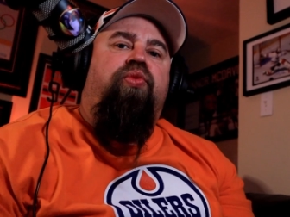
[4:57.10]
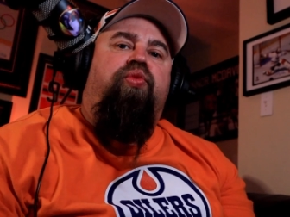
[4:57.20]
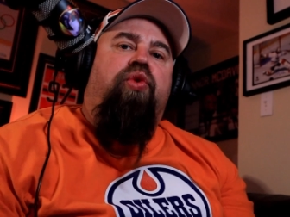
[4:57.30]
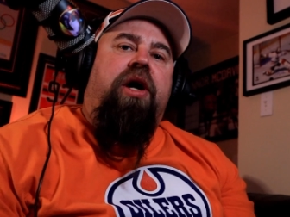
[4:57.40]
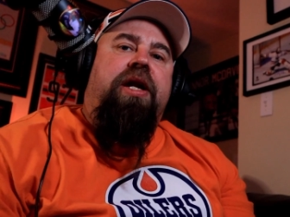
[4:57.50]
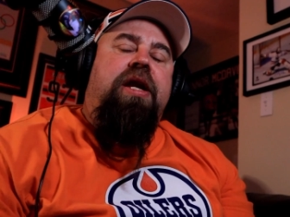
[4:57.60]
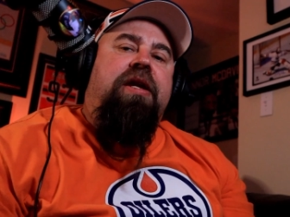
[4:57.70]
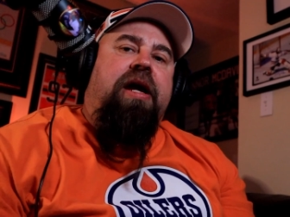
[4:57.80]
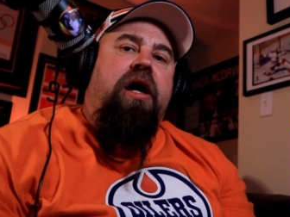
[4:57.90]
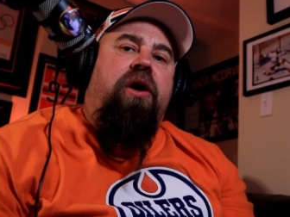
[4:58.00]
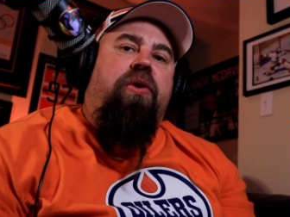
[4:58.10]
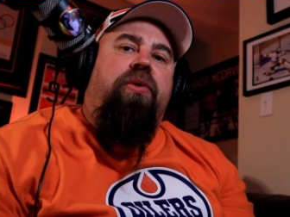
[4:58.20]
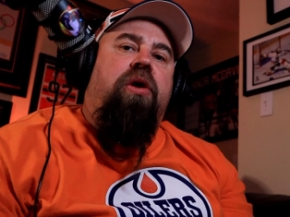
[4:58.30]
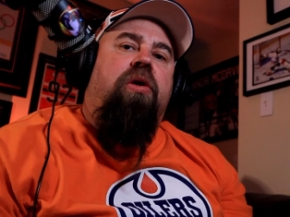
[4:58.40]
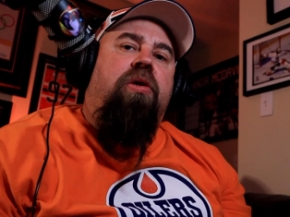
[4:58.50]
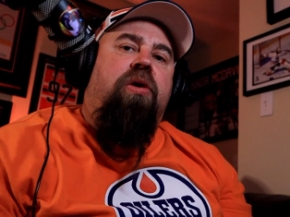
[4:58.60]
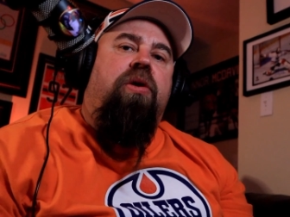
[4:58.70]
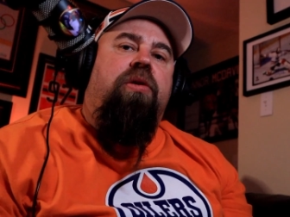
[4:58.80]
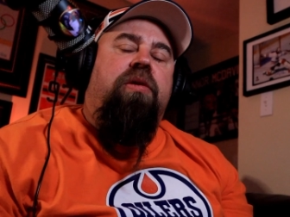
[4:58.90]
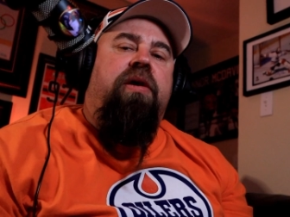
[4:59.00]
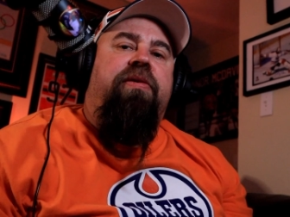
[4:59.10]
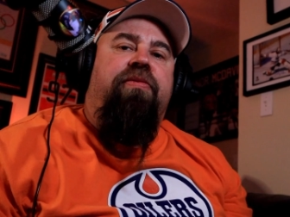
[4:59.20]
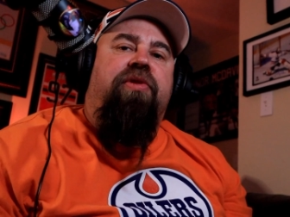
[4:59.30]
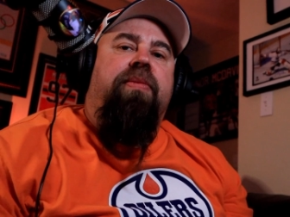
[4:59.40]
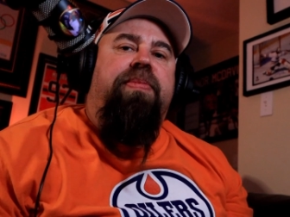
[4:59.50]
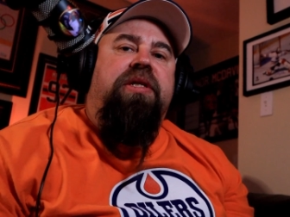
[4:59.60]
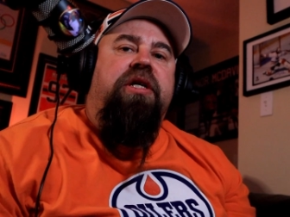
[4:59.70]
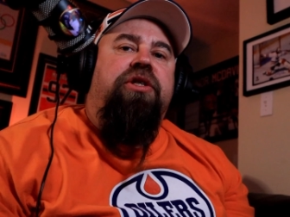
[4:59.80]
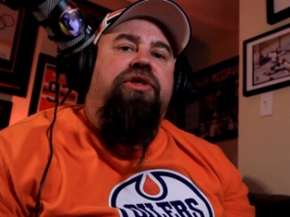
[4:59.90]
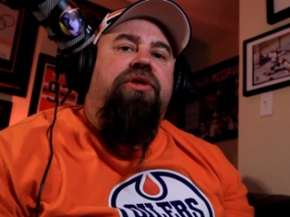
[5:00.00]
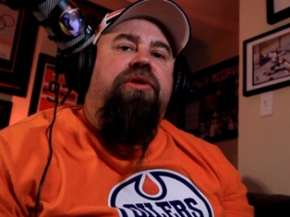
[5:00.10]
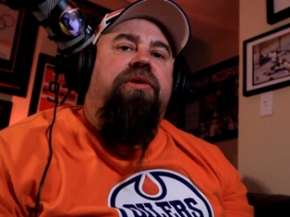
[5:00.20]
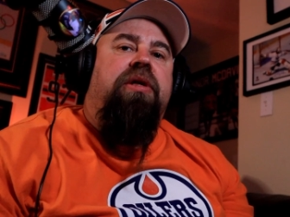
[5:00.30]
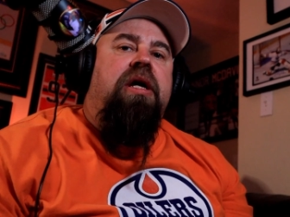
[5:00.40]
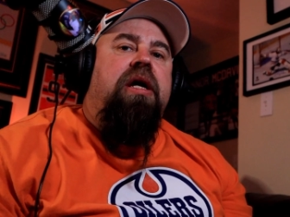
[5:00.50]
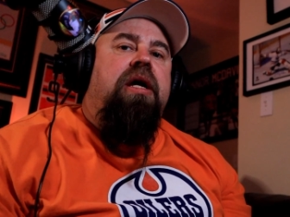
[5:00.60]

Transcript: run down all of the potential